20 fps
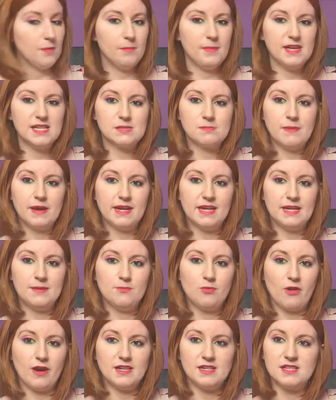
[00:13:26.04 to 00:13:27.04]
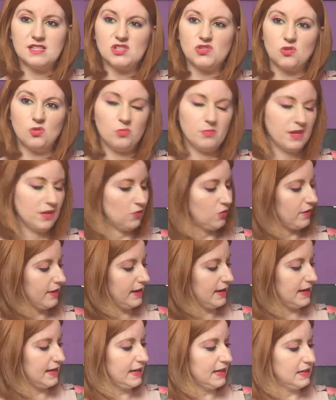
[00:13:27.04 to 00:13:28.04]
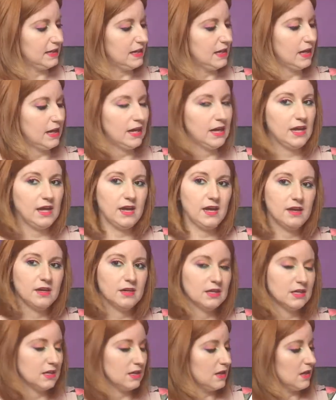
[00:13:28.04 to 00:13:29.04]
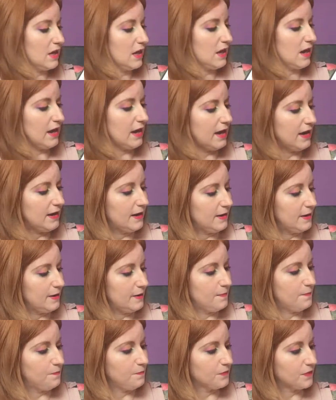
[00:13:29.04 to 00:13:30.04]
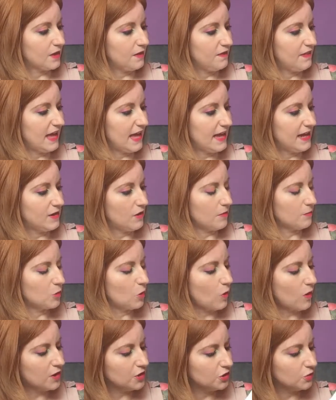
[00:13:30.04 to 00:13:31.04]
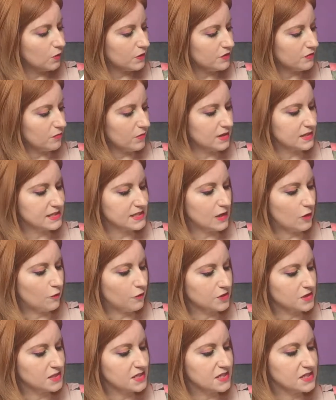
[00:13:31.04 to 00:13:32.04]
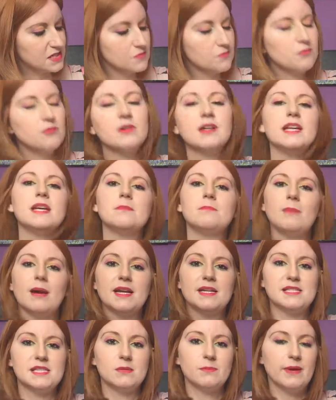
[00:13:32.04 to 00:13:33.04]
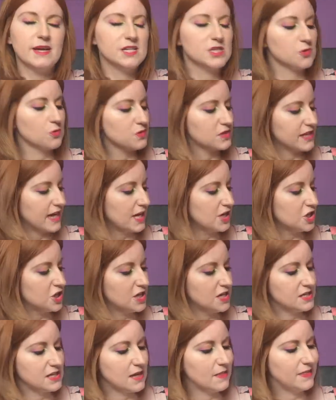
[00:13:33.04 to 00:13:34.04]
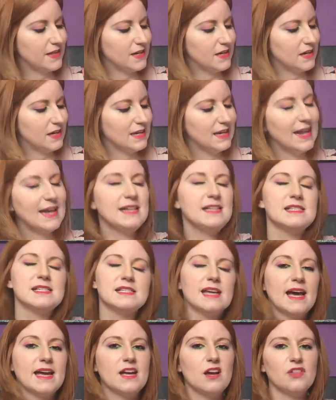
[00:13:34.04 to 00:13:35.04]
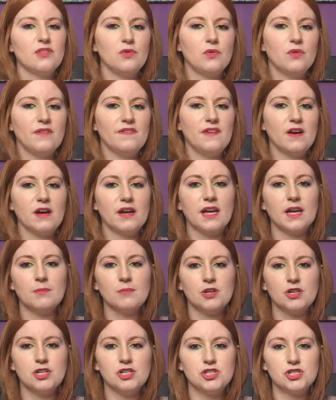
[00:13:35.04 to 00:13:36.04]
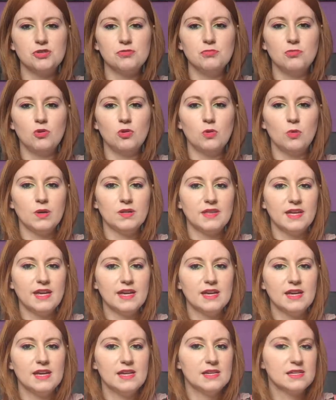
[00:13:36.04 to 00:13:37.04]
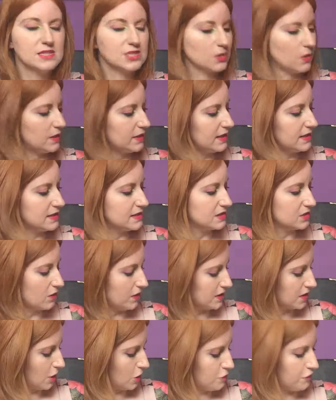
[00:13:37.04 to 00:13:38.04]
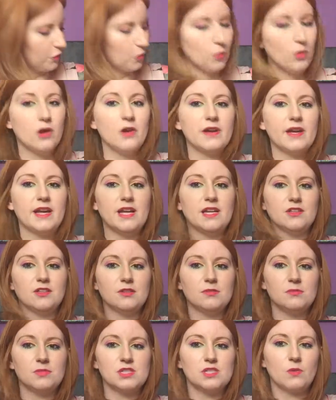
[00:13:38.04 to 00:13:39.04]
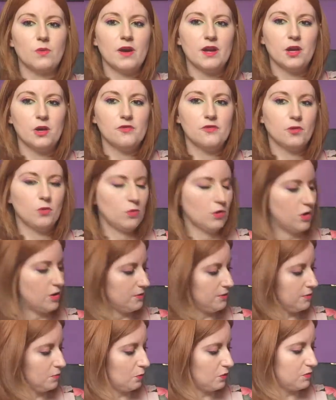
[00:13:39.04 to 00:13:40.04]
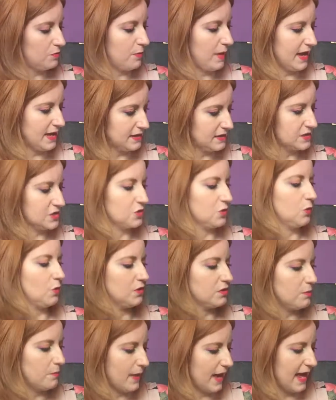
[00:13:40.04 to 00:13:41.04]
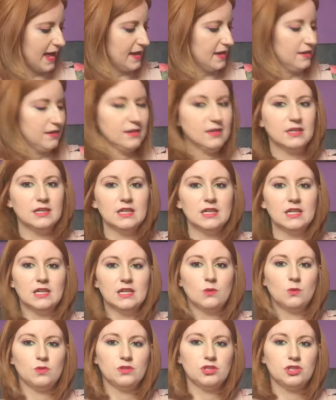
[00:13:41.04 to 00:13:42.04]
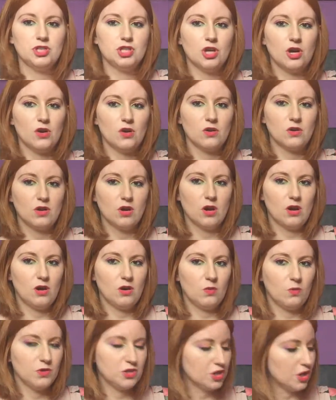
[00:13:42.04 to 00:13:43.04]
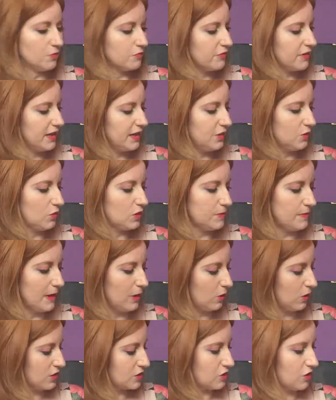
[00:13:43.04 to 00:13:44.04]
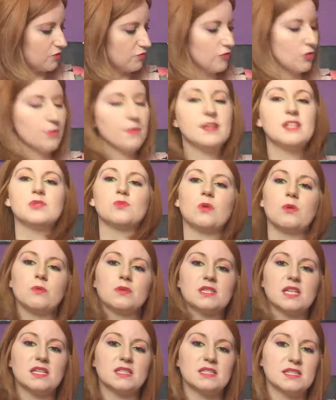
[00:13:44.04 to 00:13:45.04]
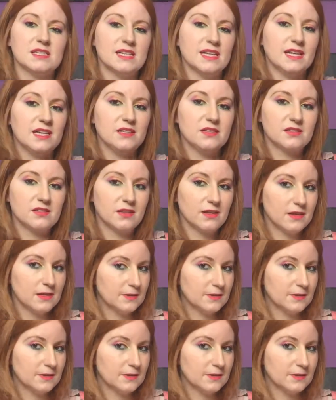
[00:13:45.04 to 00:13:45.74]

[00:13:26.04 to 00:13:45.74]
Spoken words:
it's mainly brainstorming really in here. Then I'm quite annoyed with myself because I did some really amazing pencil sketches, and then at a later date I thought, fuck it, I'm going to do more with it. So I then started overworking them. So I overworked them with pencil, with pen, with charcoal, which I'm really annoyed about because I ruined what was underneath.